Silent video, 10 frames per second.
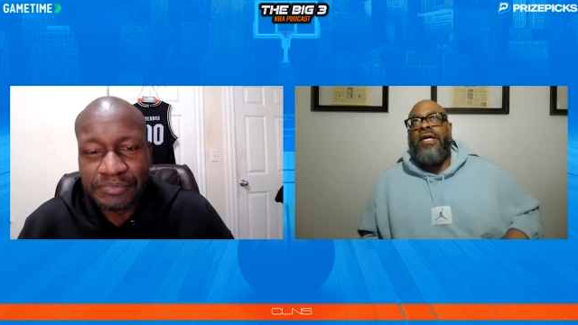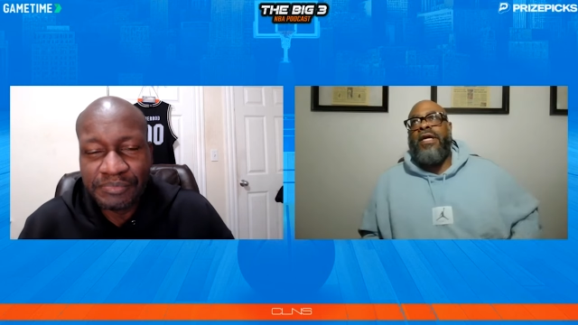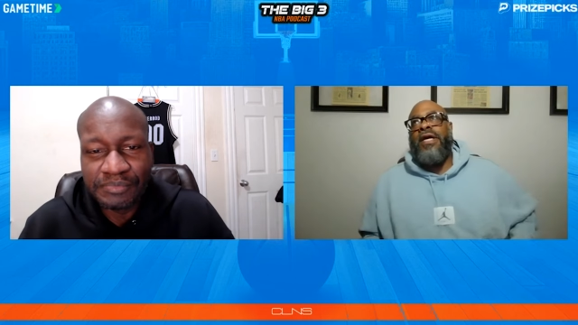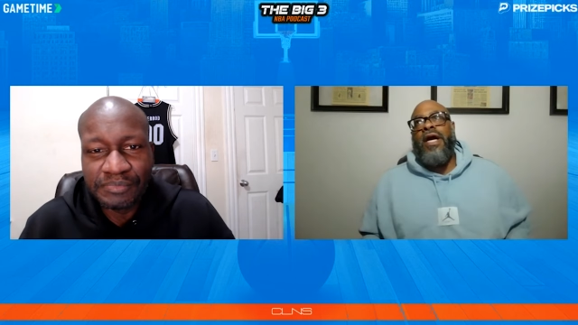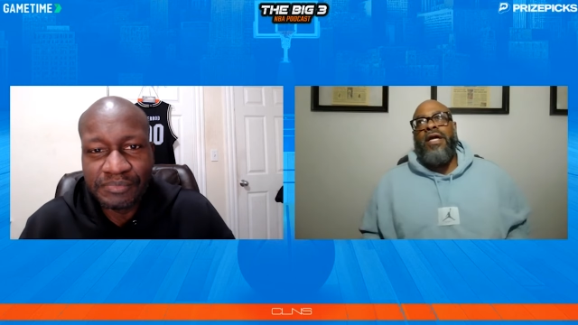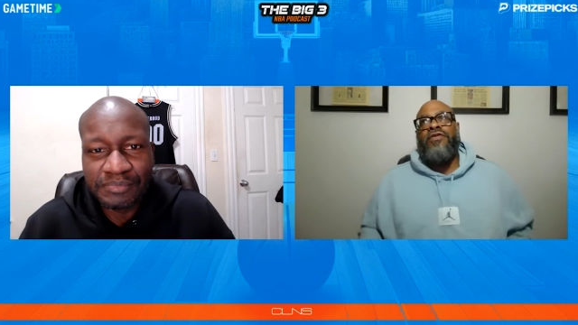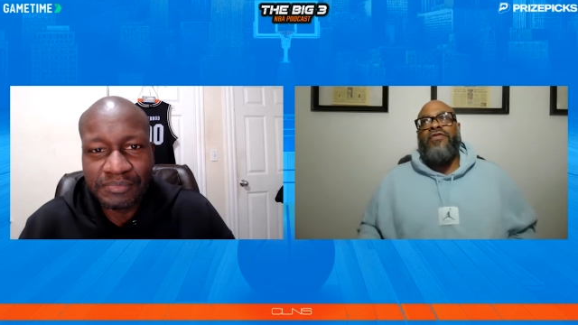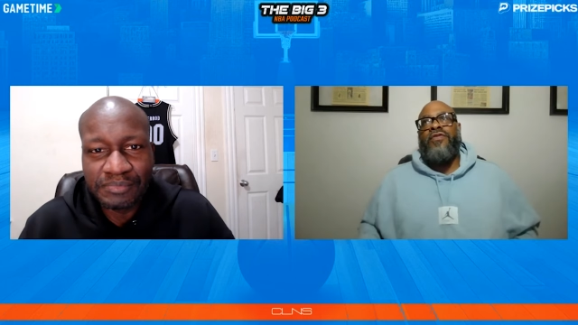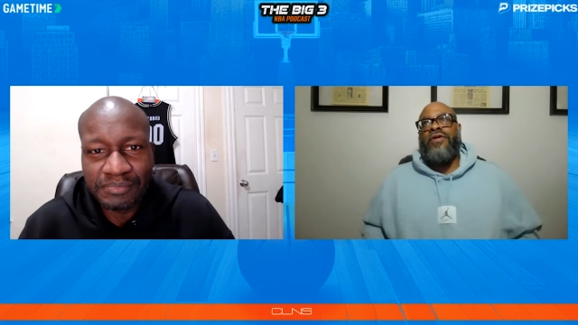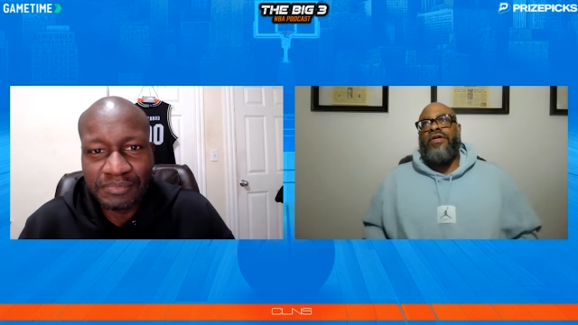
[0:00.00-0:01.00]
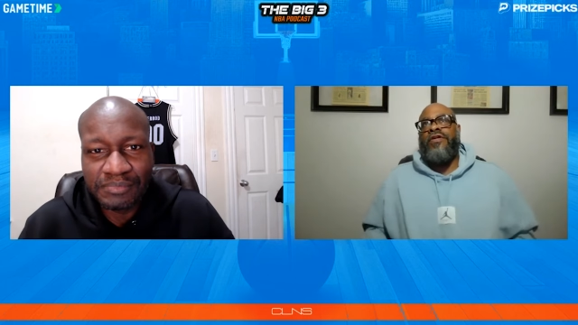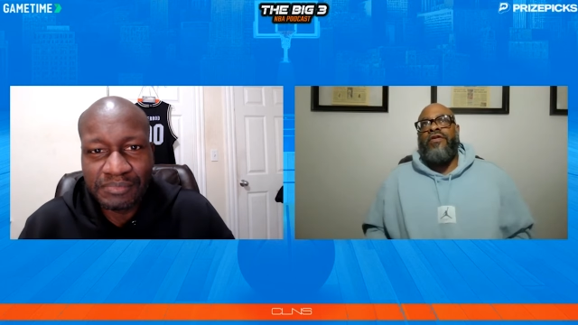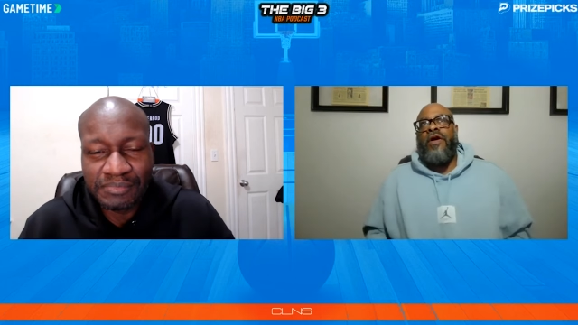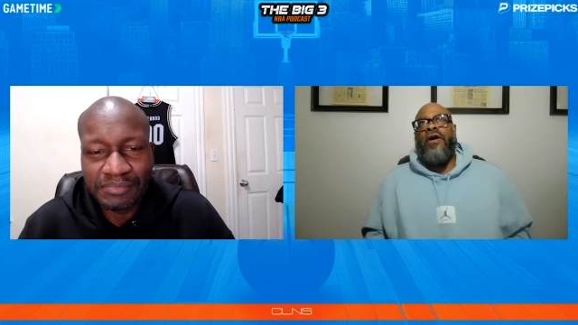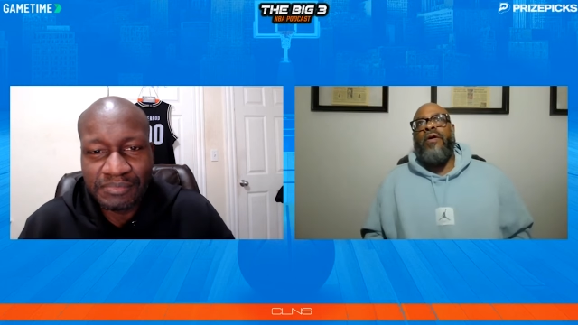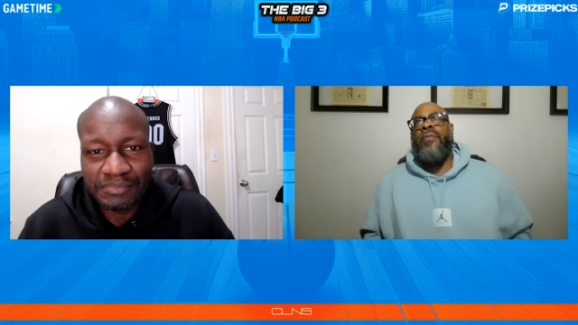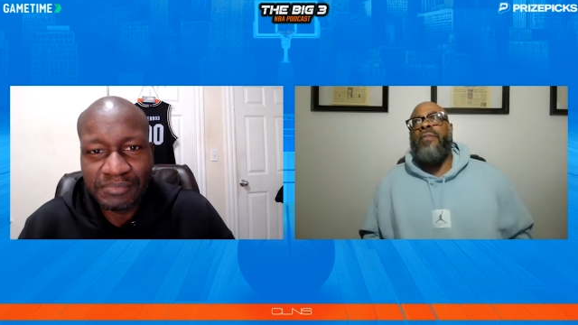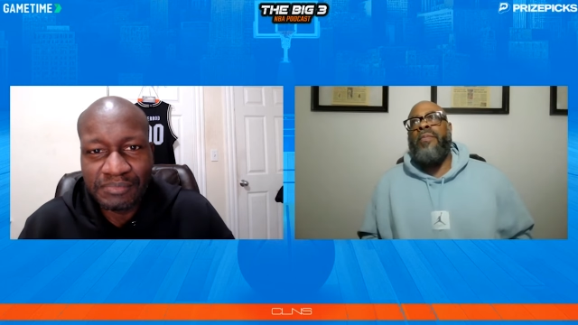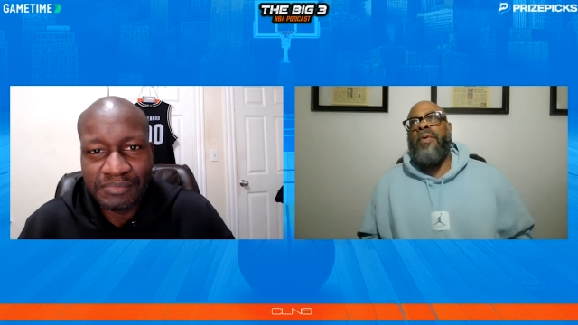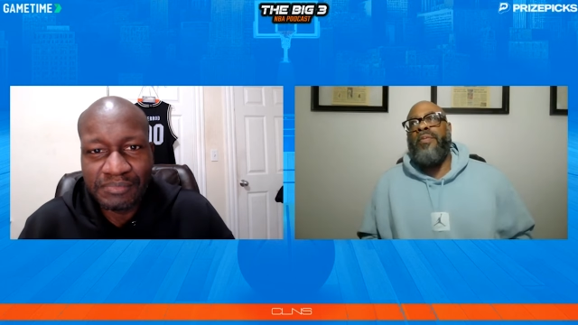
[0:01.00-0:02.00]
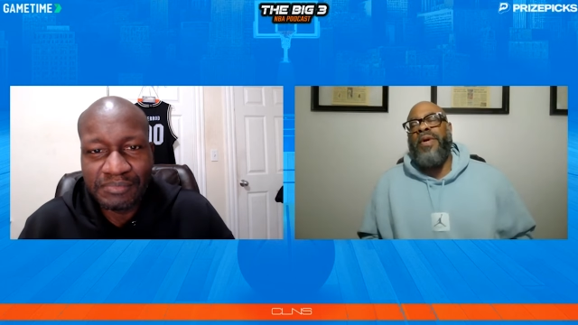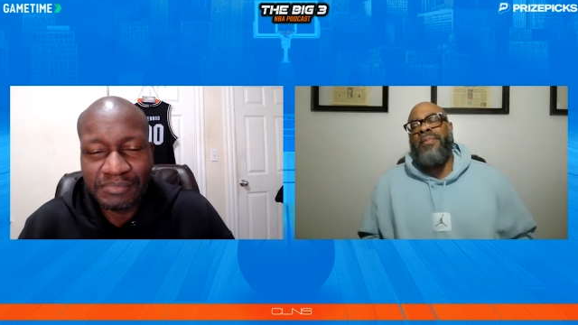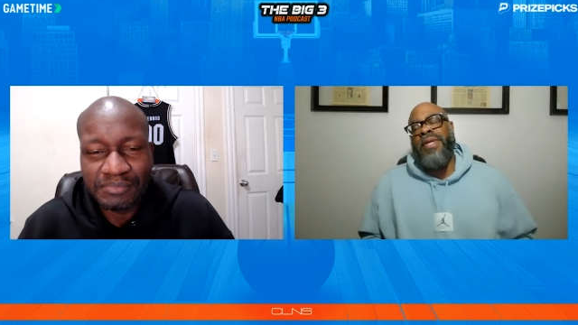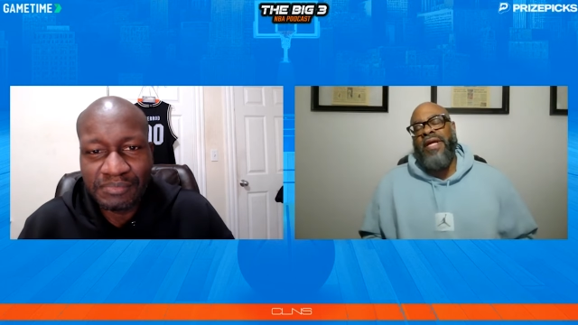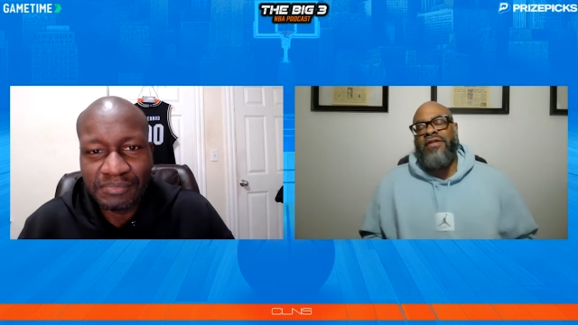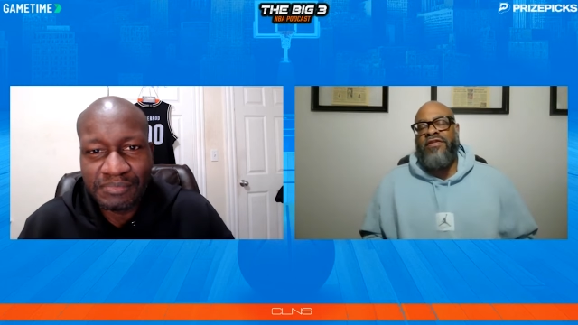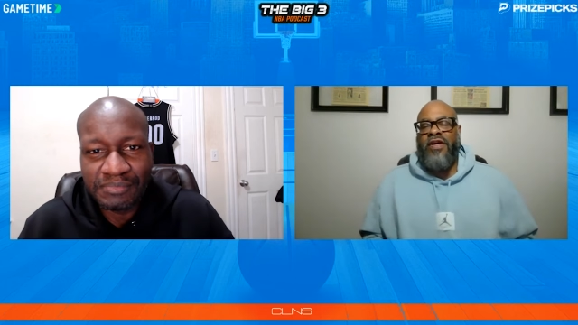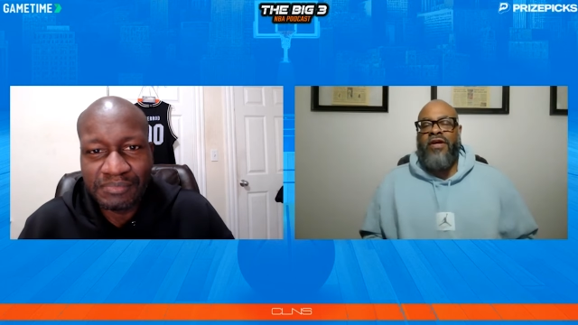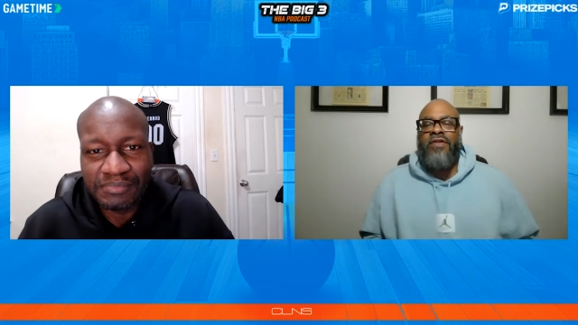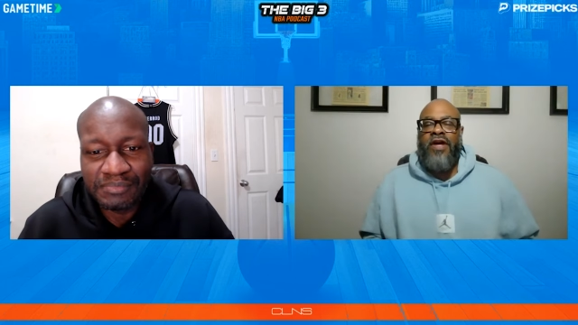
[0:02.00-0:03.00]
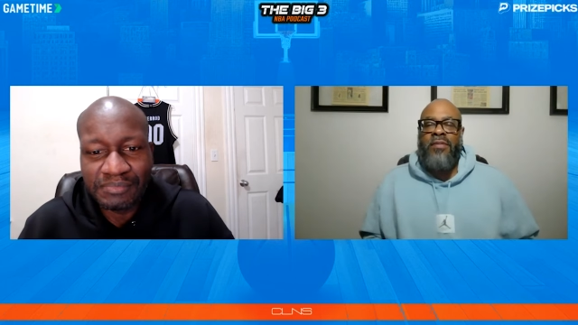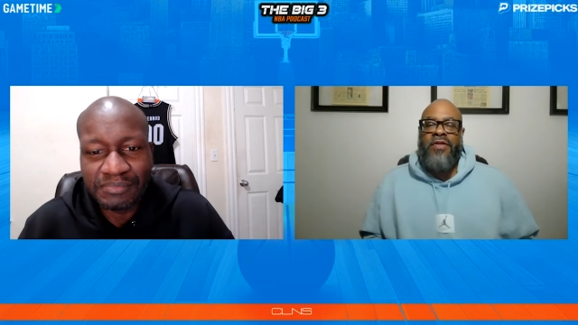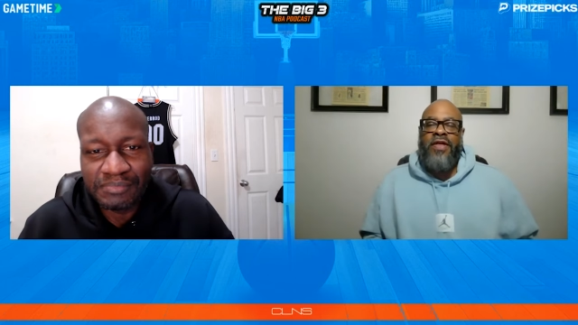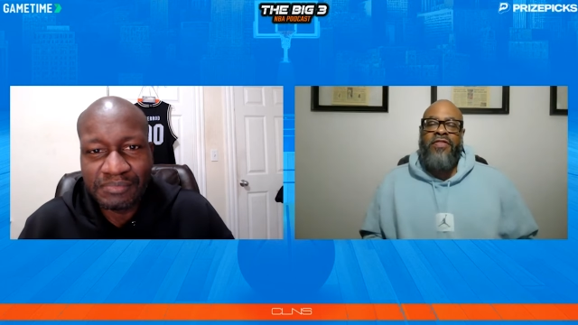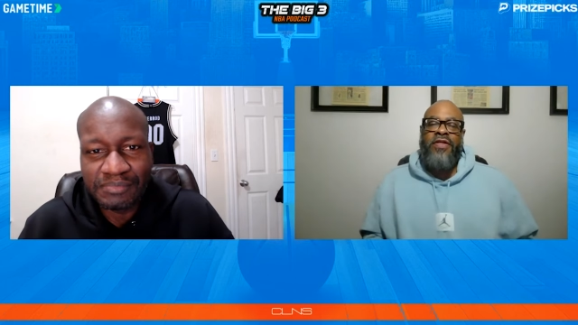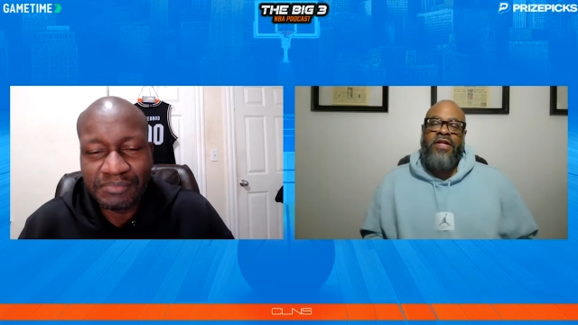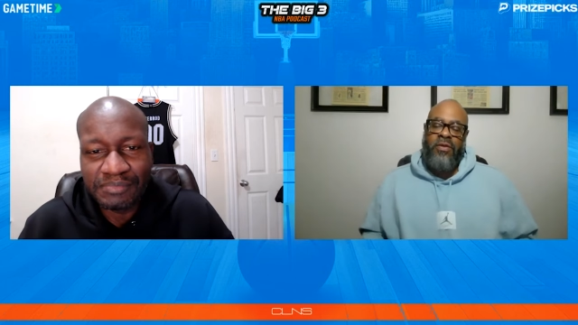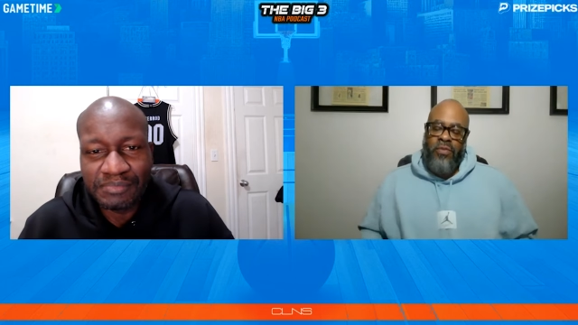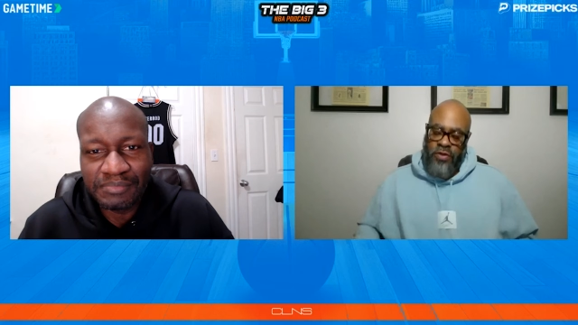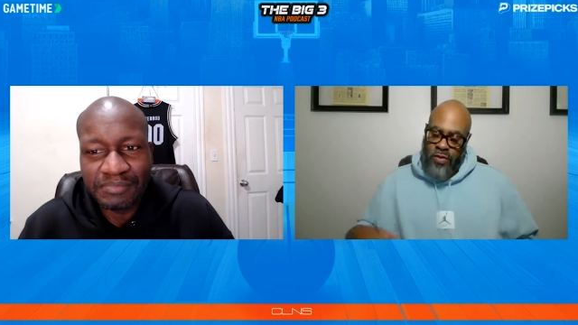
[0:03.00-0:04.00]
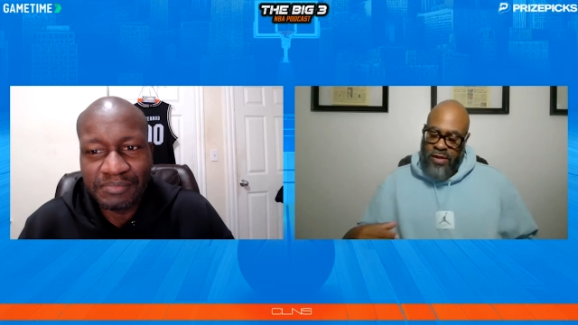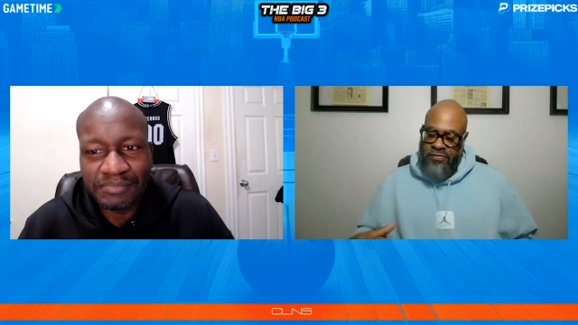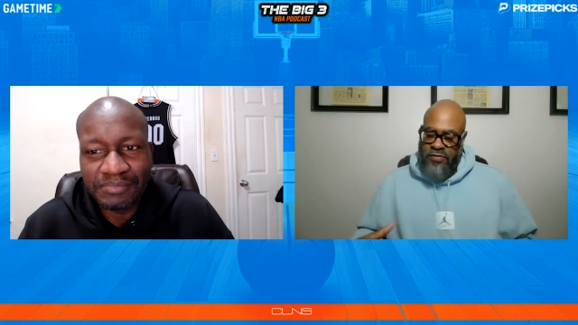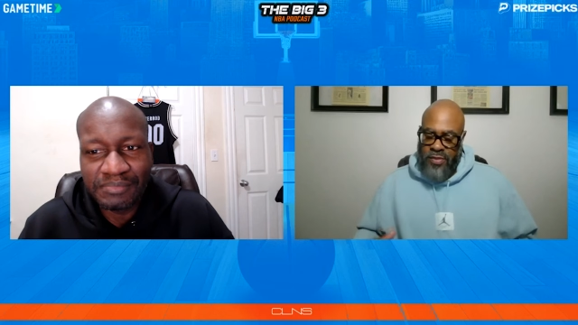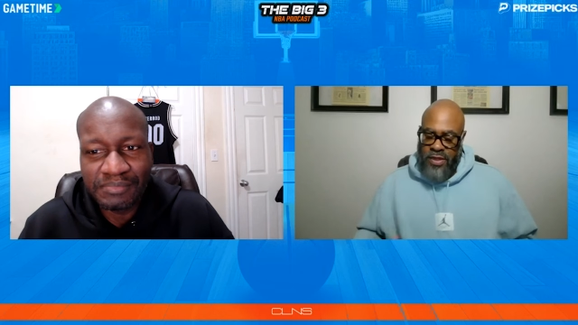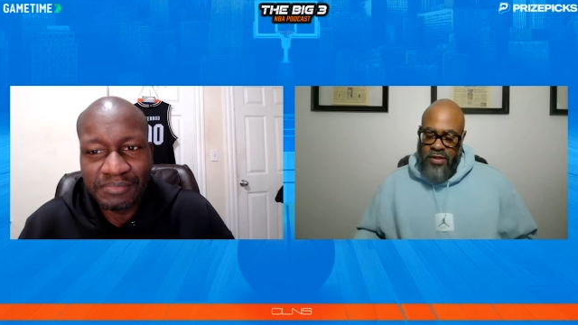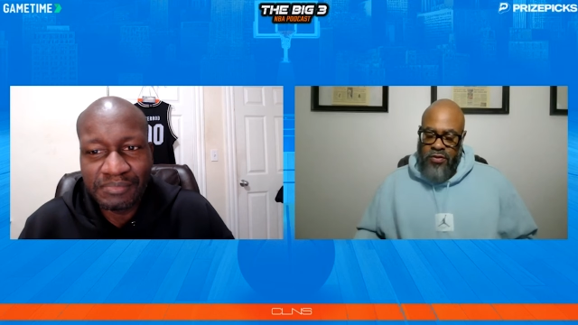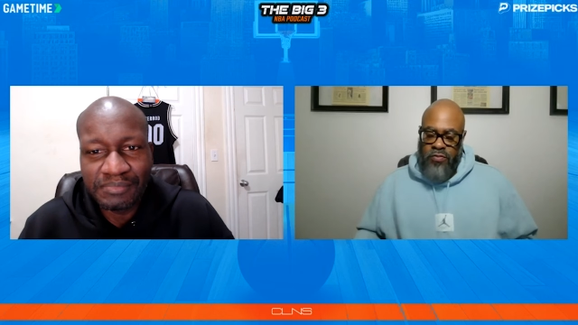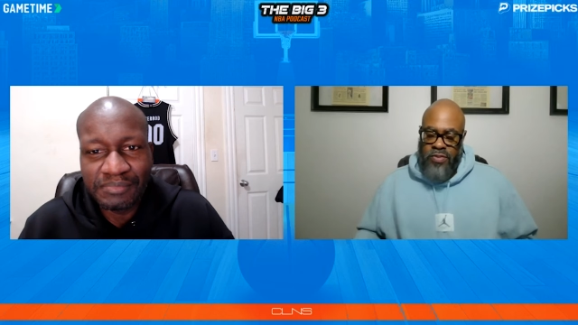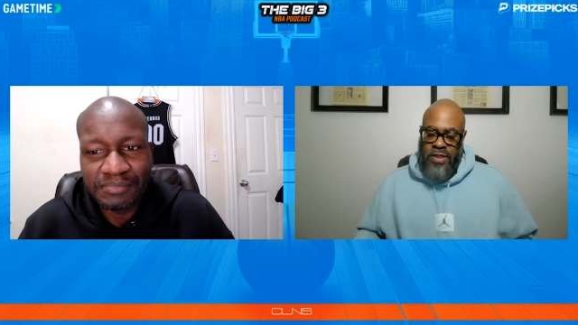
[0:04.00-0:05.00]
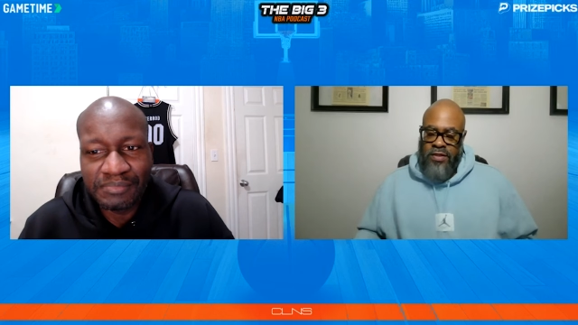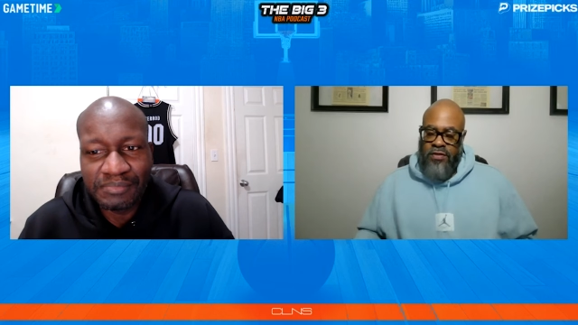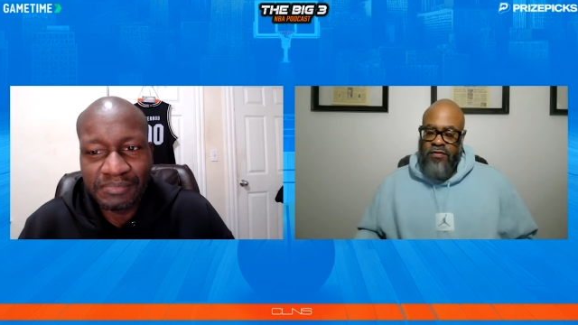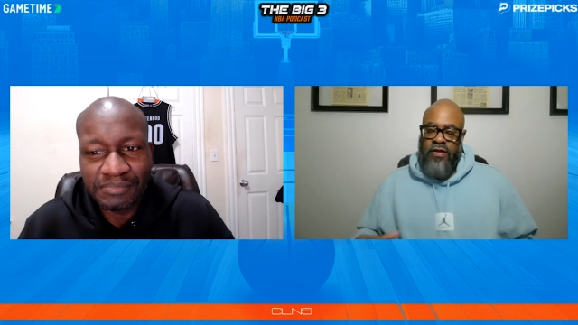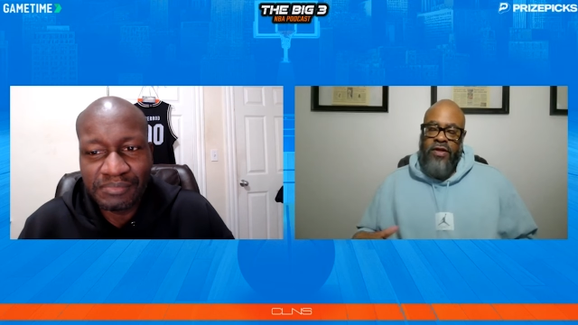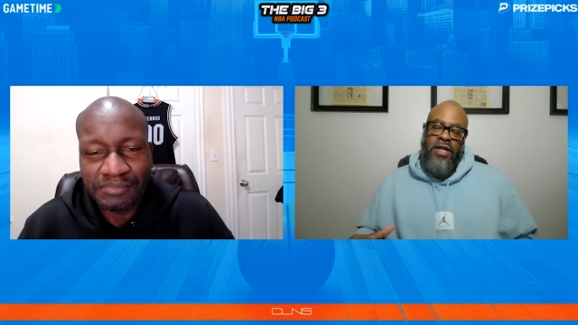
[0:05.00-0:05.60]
Speaker 1: it, it kind of sort of is, um, but but but at the same time, I, I, think that when you have so many new players,